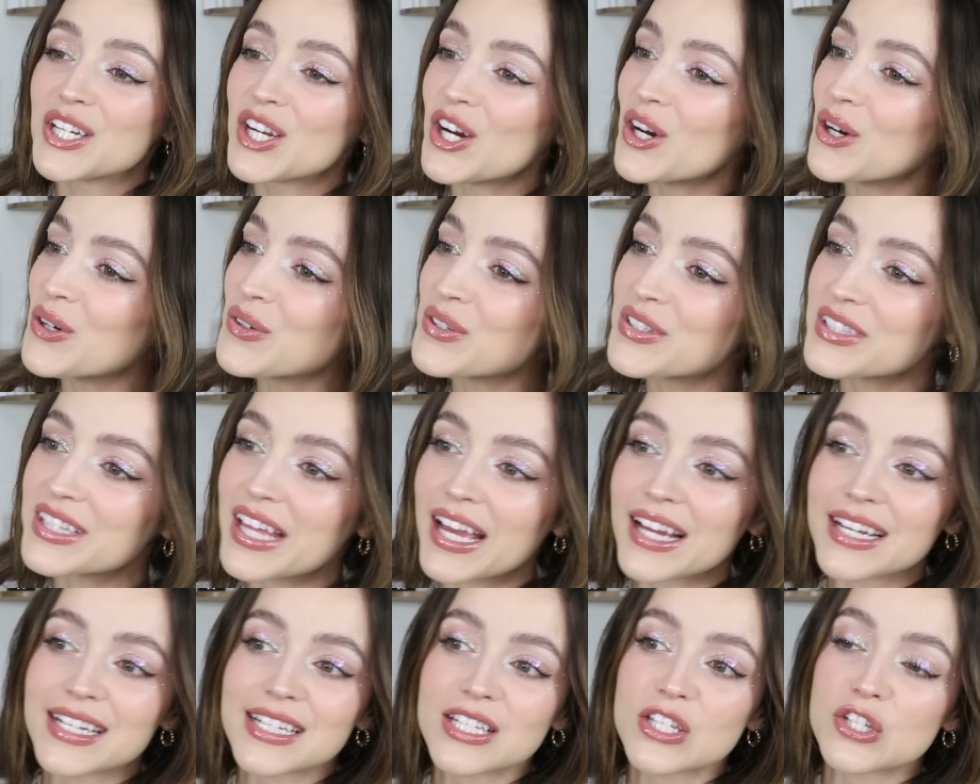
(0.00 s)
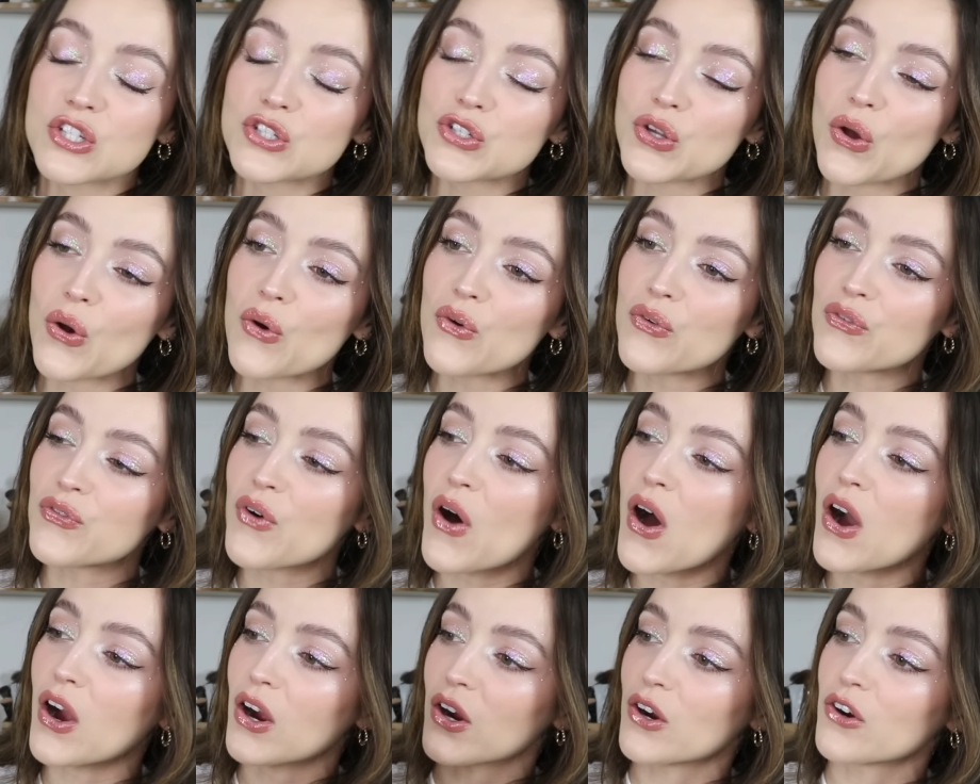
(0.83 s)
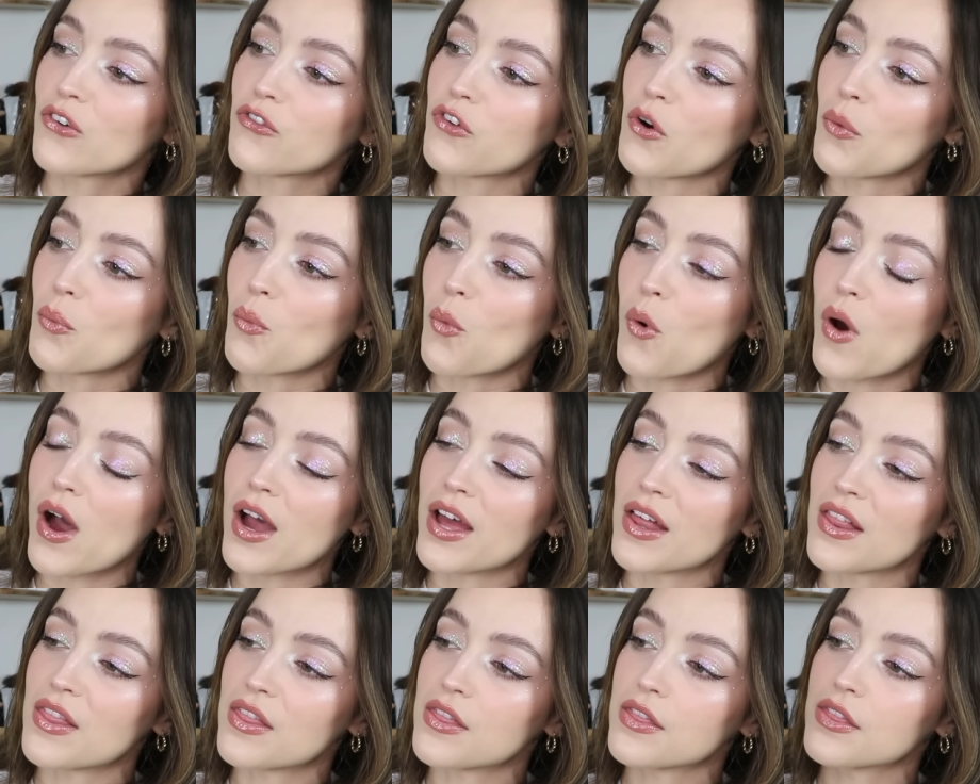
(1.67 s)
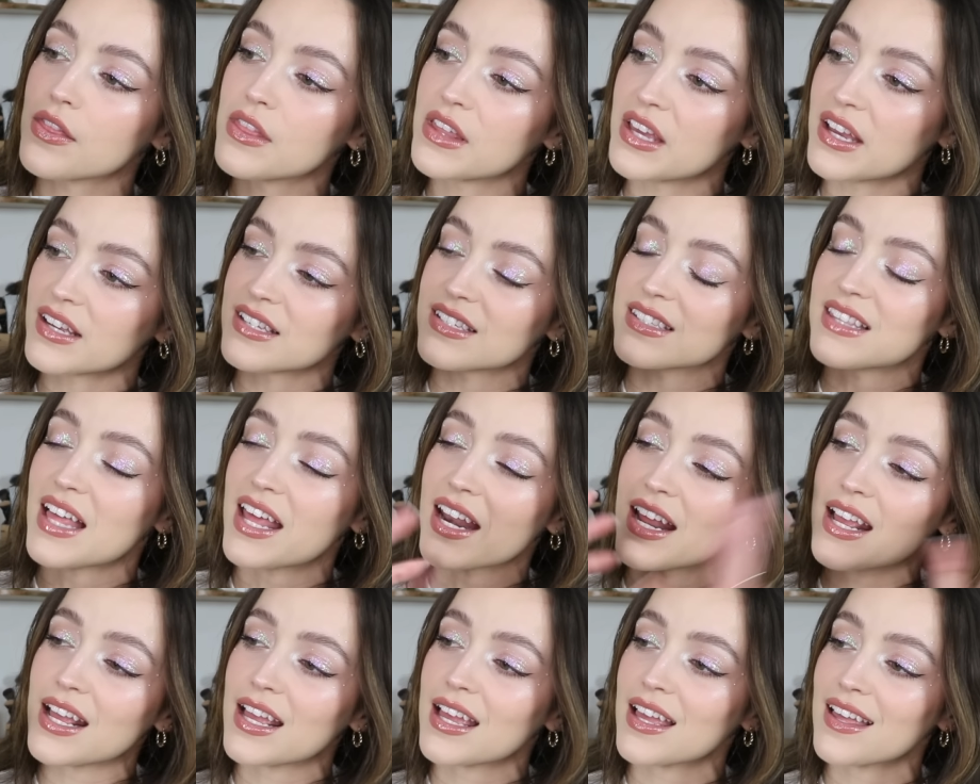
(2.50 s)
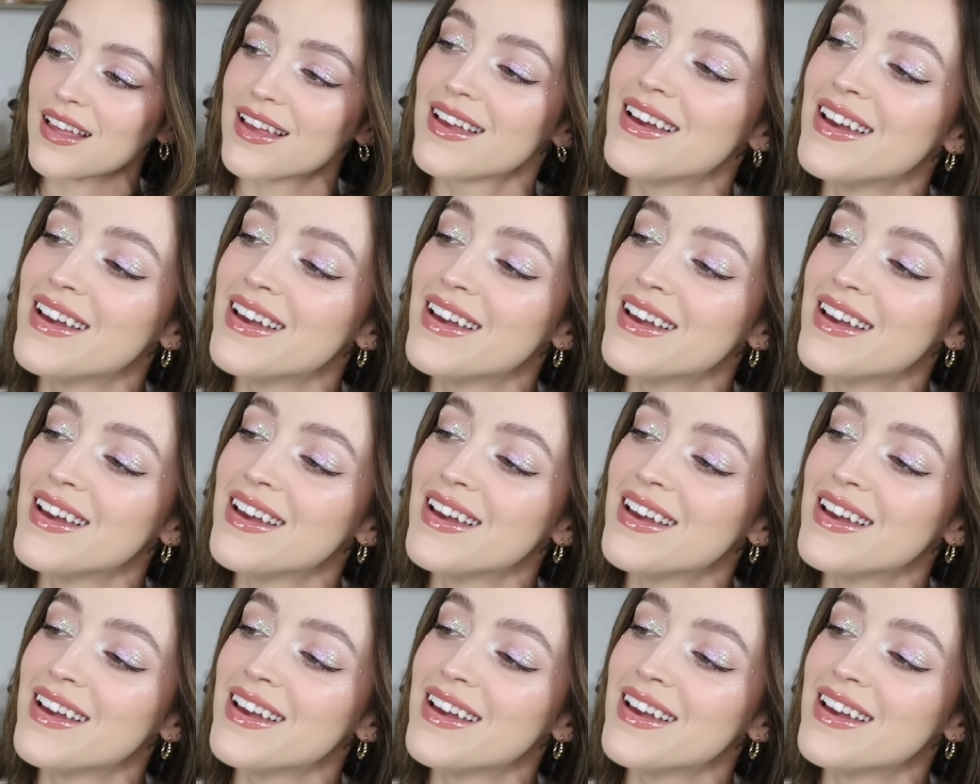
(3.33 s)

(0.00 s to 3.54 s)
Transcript: know that is so far from what the aesthetic